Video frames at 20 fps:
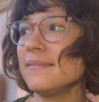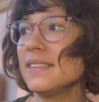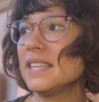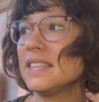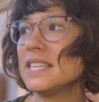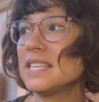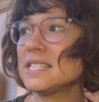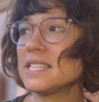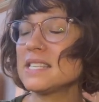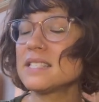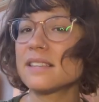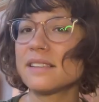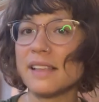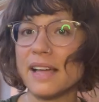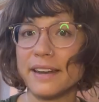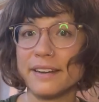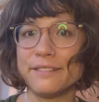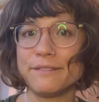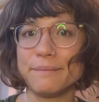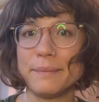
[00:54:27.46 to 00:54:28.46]
this is a
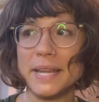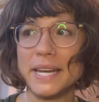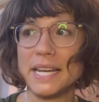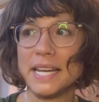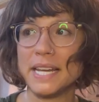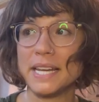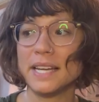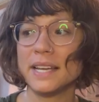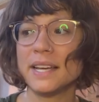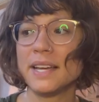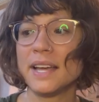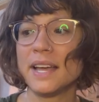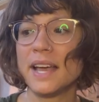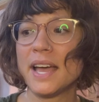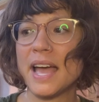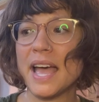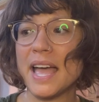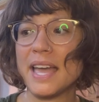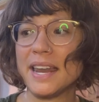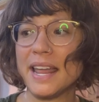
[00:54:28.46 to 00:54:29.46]
lot of money
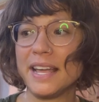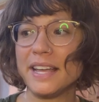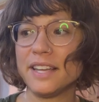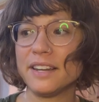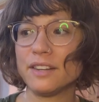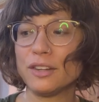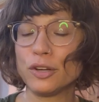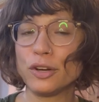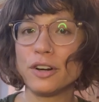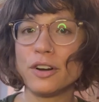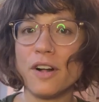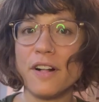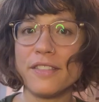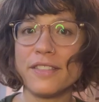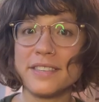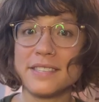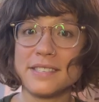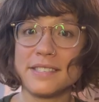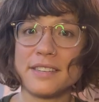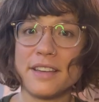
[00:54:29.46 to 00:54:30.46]
and I can learn all
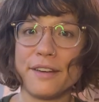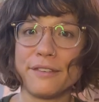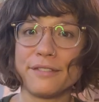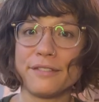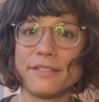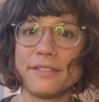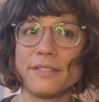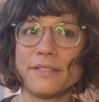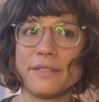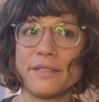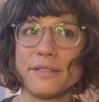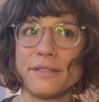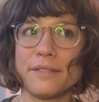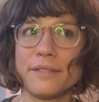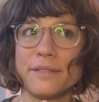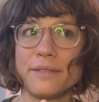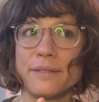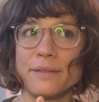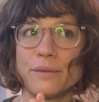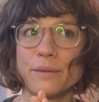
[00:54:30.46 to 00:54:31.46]
this stuff
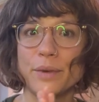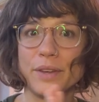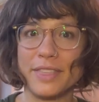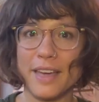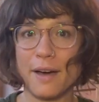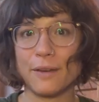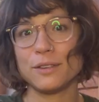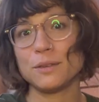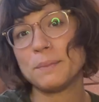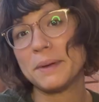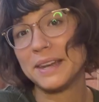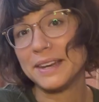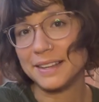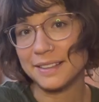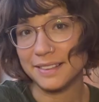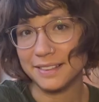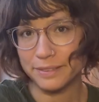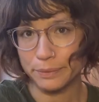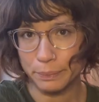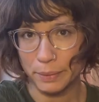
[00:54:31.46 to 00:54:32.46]
without
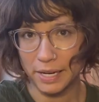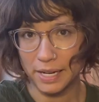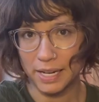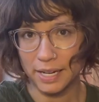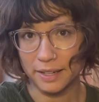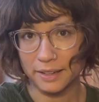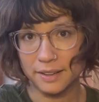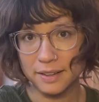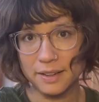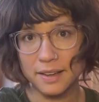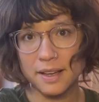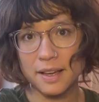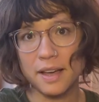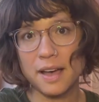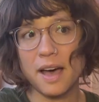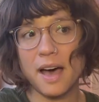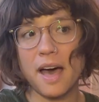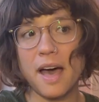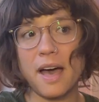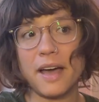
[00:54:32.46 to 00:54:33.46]
spending this money.
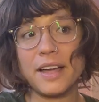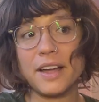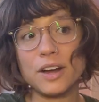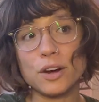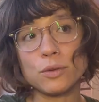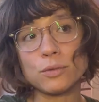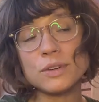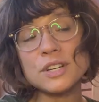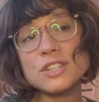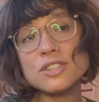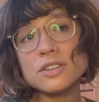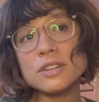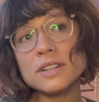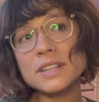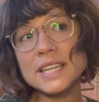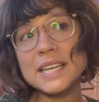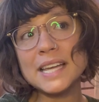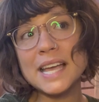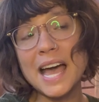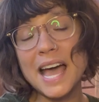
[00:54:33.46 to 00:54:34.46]
Uh,
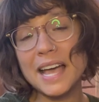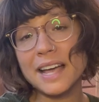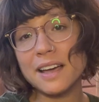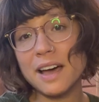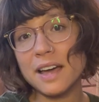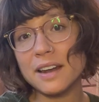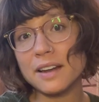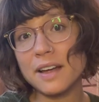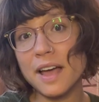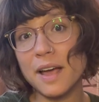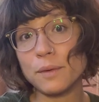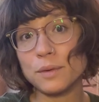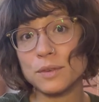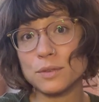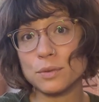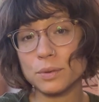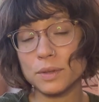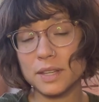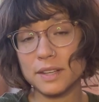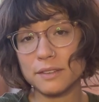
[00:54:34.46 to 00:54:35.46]
originally, I got, I
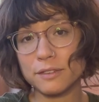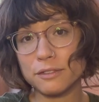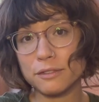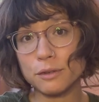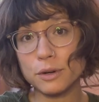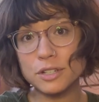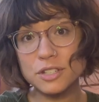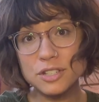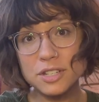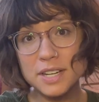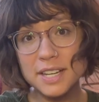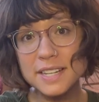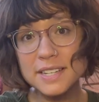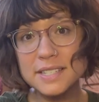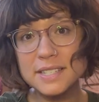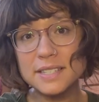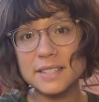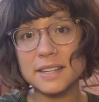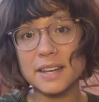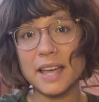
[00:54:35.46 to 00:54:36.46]
was really
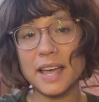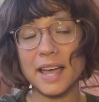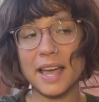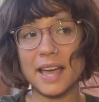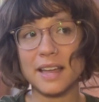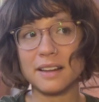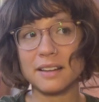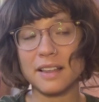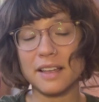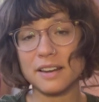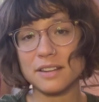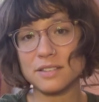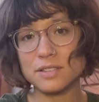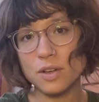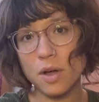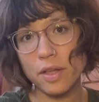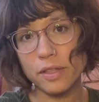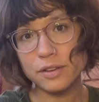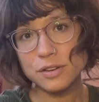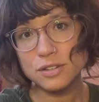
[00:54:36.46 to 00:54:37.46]
fortunate. I had a lot of
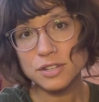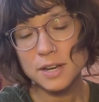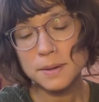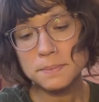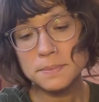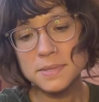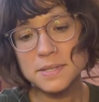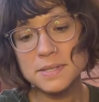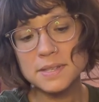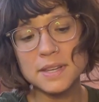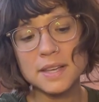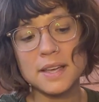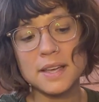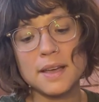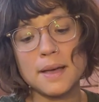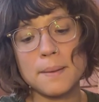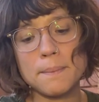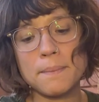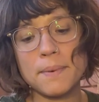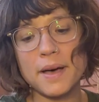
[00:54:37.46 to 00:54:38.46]
scholarships,
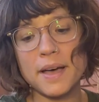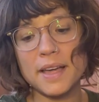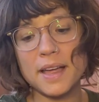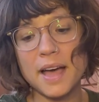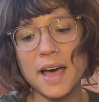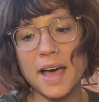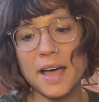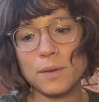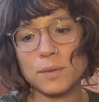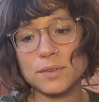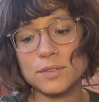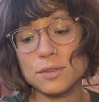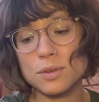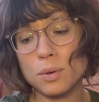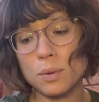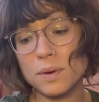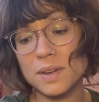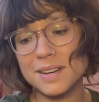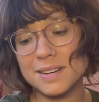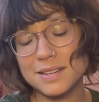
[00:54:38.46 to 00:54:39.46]
but I was
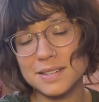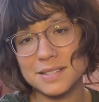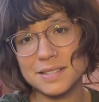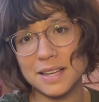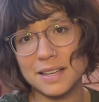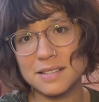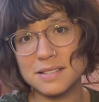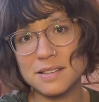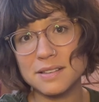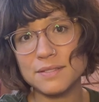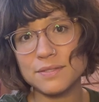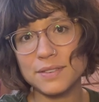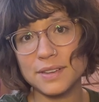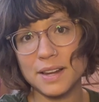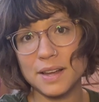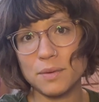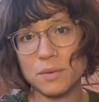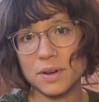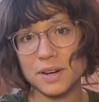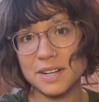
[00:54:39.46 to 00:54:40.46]
so indecisive and
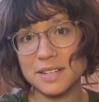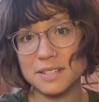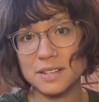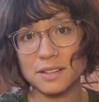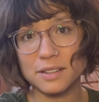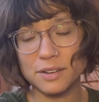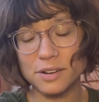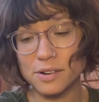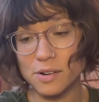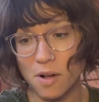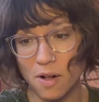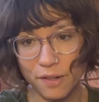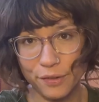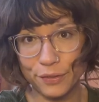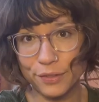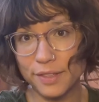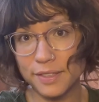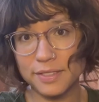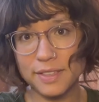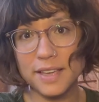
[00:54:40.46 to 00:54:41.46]
I wanted to learn all
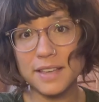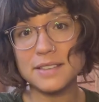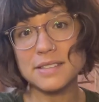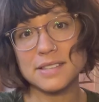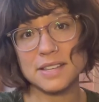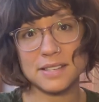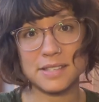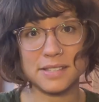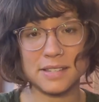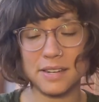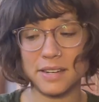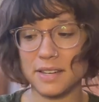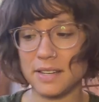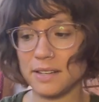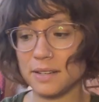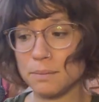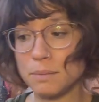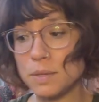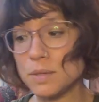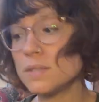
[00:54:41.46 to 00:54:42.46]
of the things. I
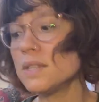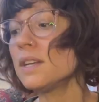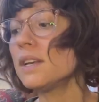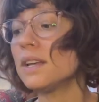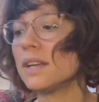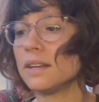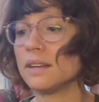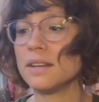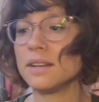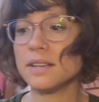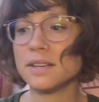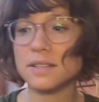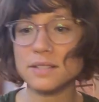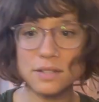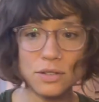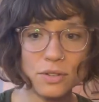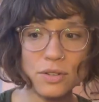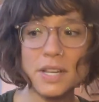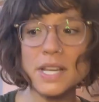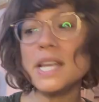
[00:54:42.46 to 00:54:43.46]
studied music and
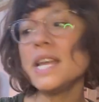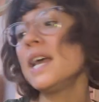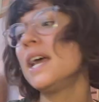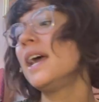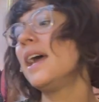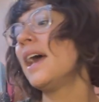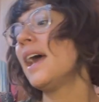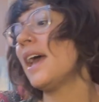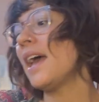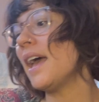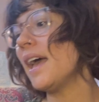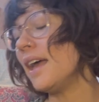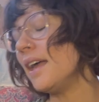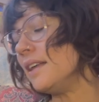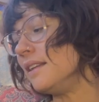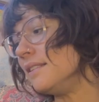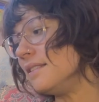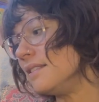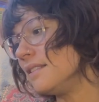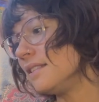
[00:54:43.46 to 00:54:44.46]
history
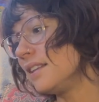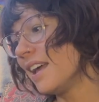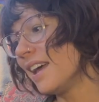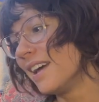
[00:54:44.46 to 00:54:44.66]
and